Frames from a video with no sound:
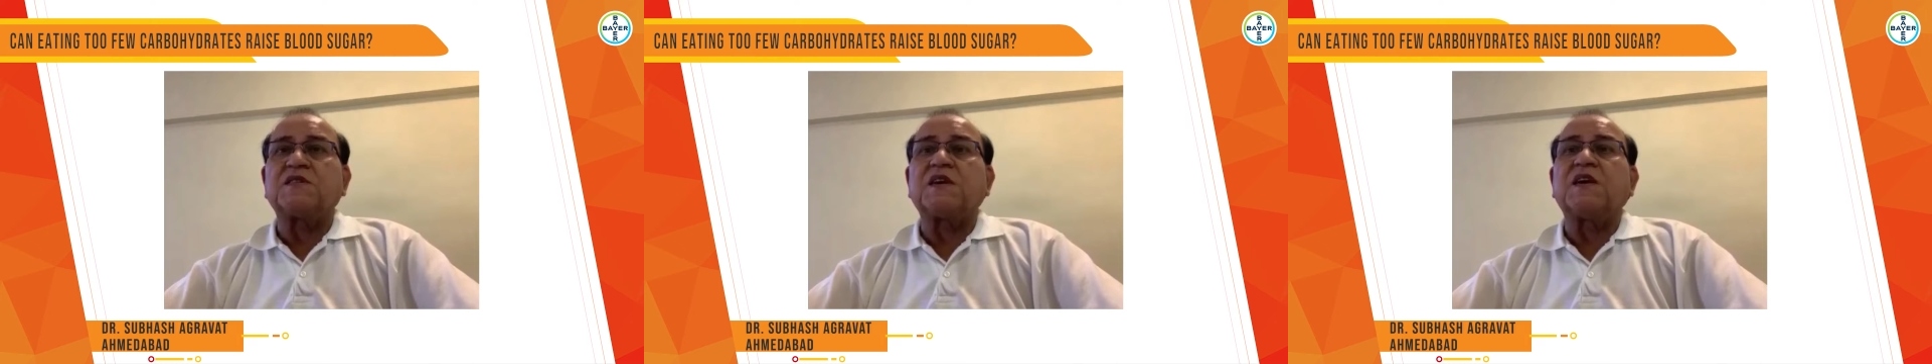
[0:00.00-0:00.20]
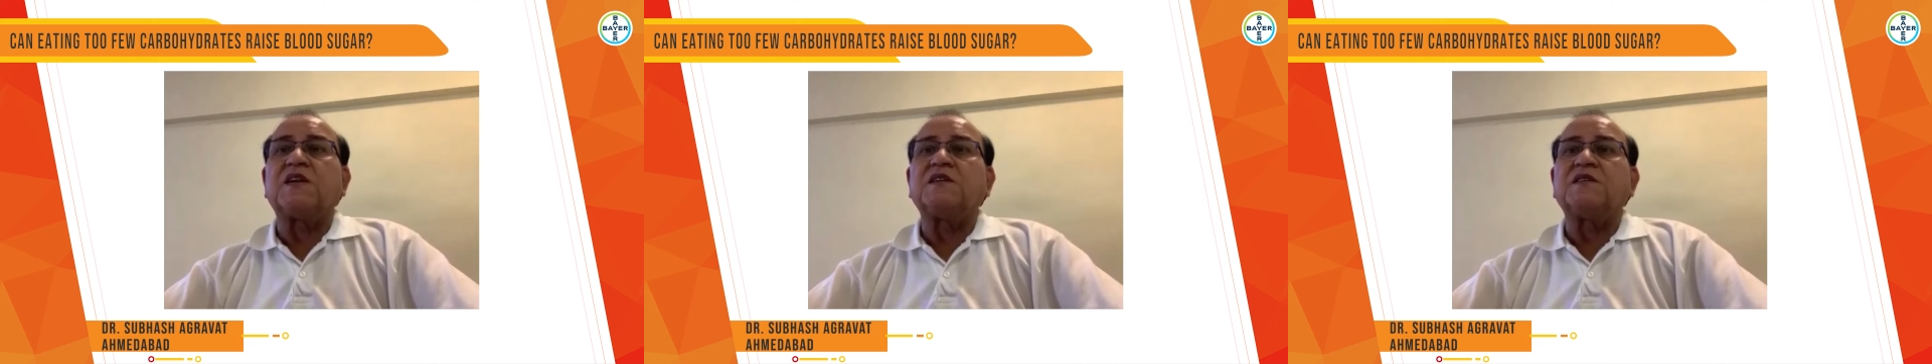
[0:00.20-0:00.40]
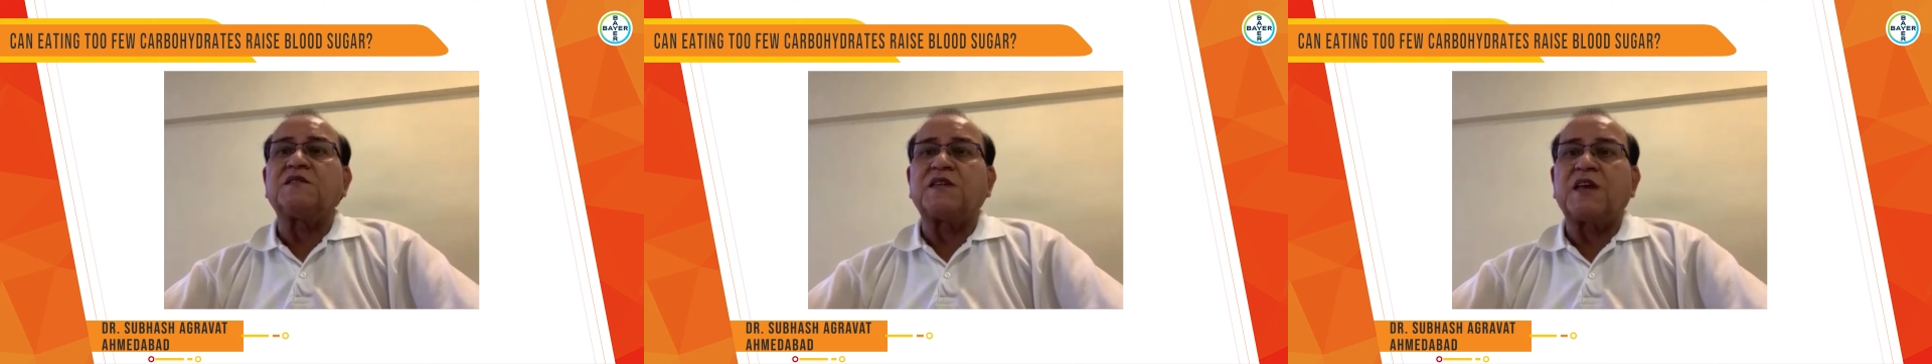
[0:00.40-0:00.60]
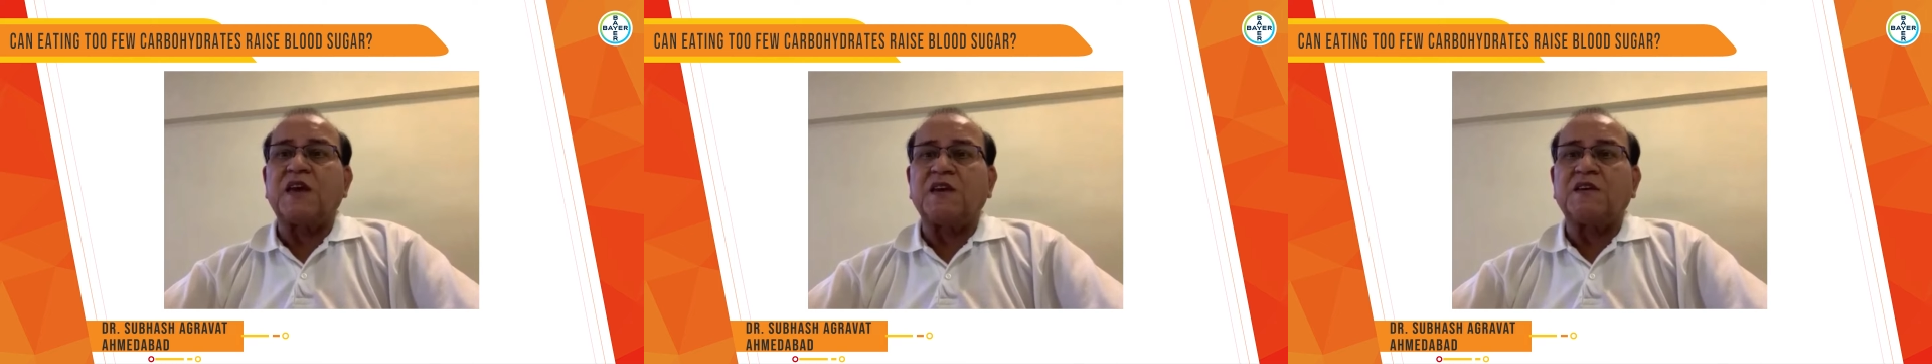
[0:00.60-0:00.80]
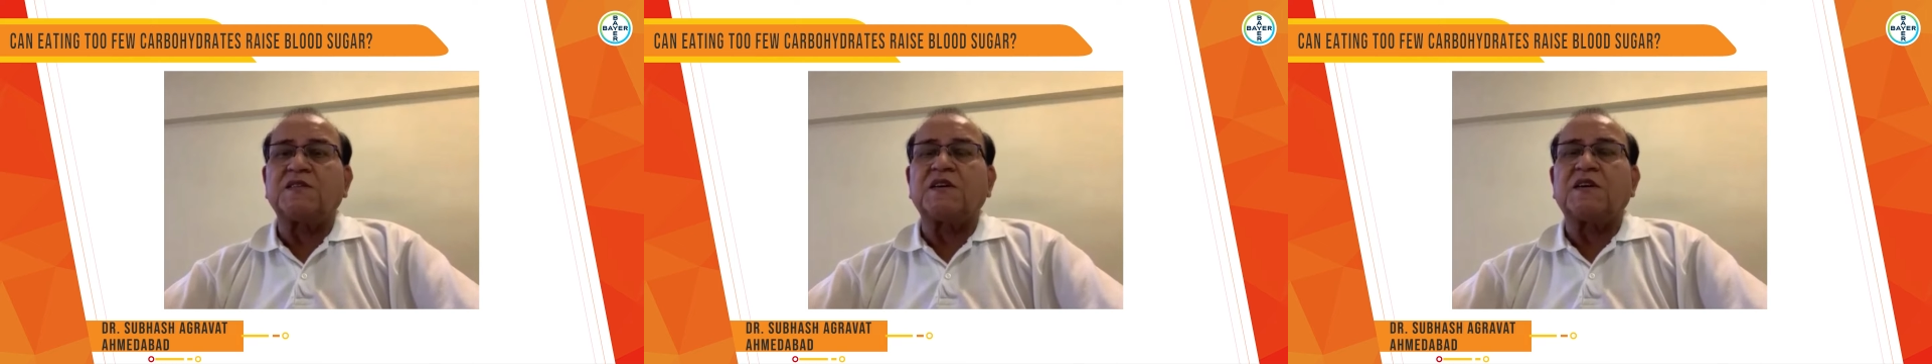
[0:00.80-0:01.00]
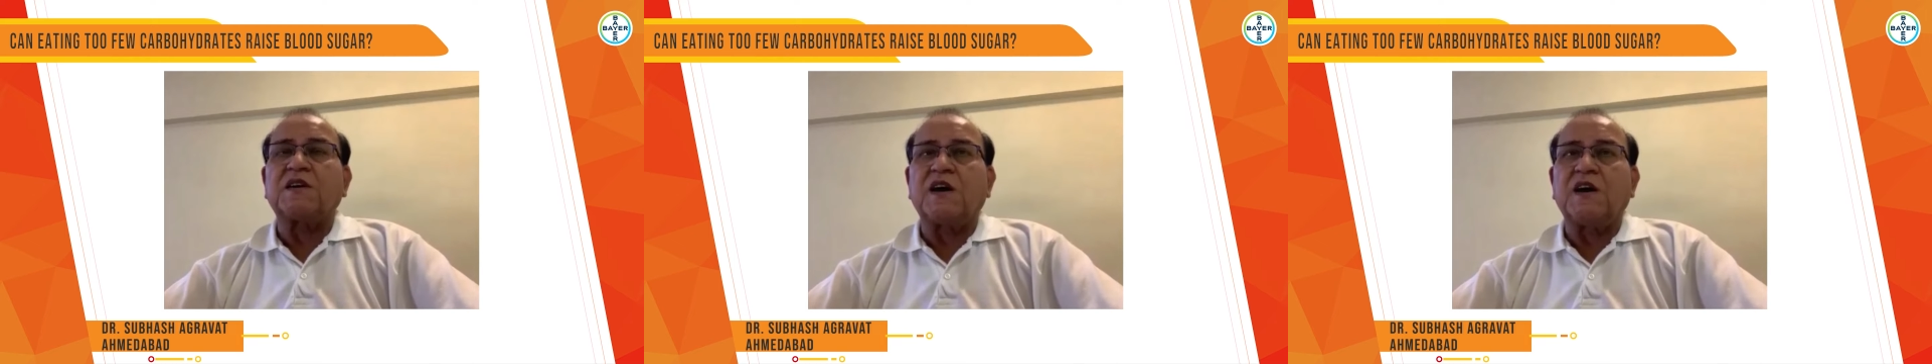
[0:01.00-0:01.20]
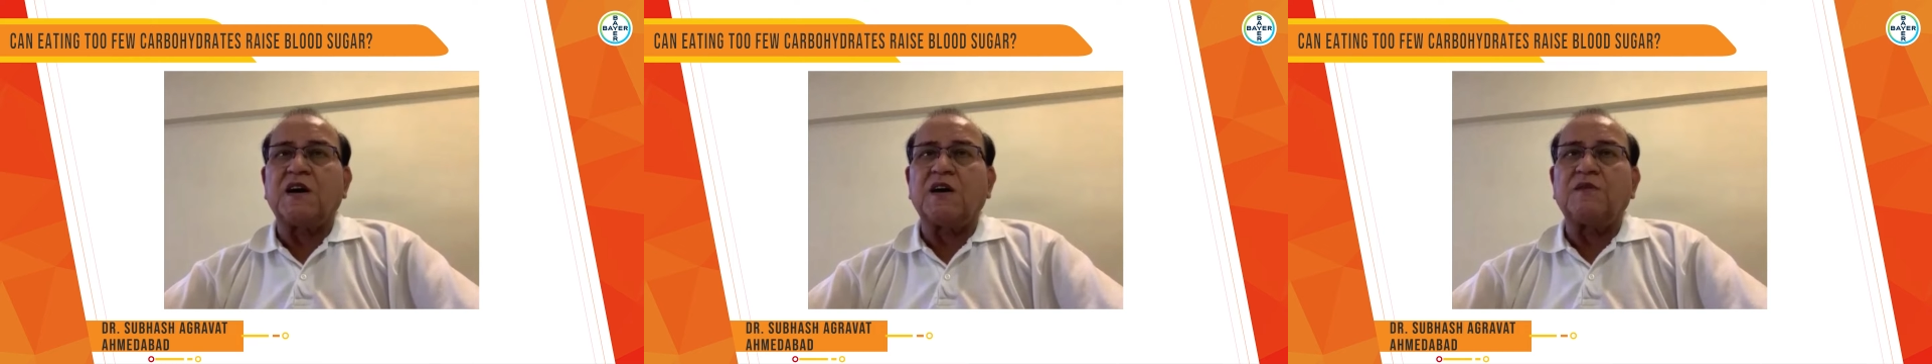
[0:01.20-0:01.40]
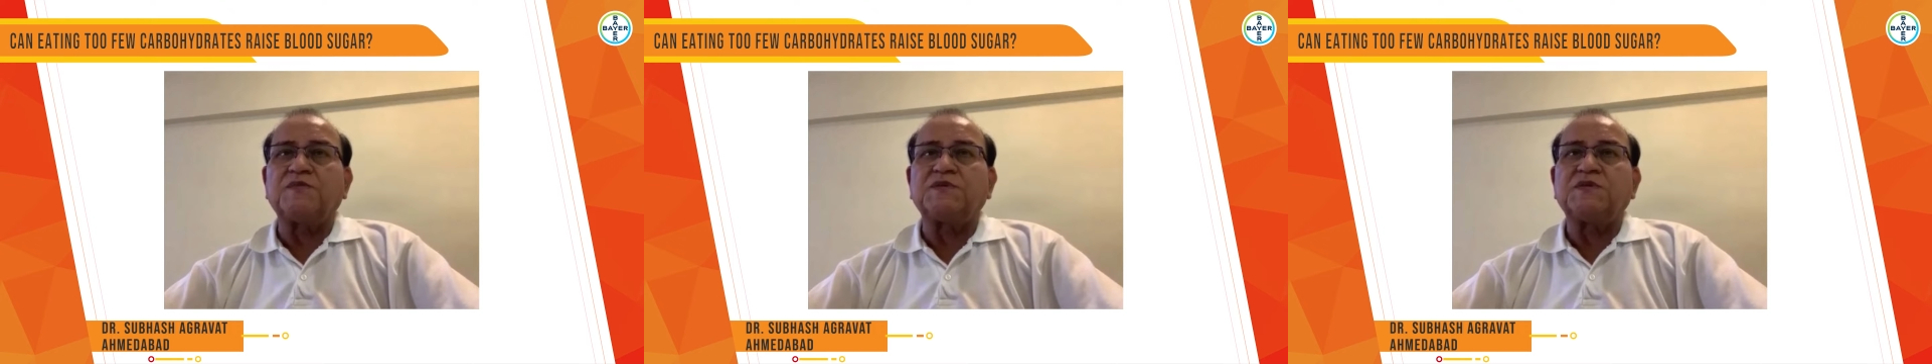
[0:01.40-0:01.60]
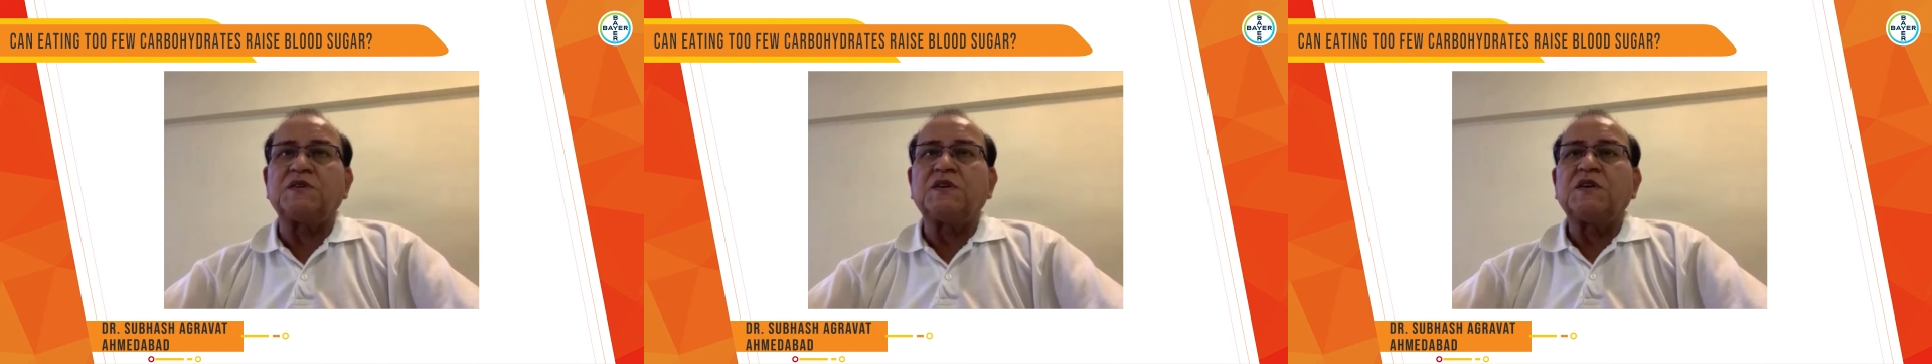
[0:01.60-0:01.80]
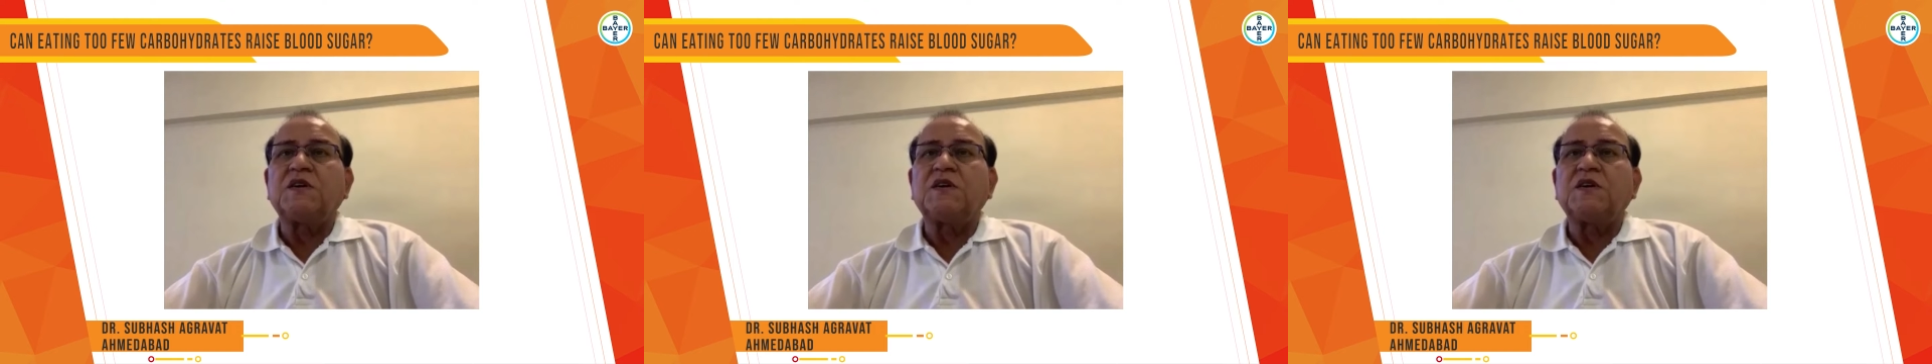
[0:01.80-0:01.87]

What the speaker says: can take the carbs.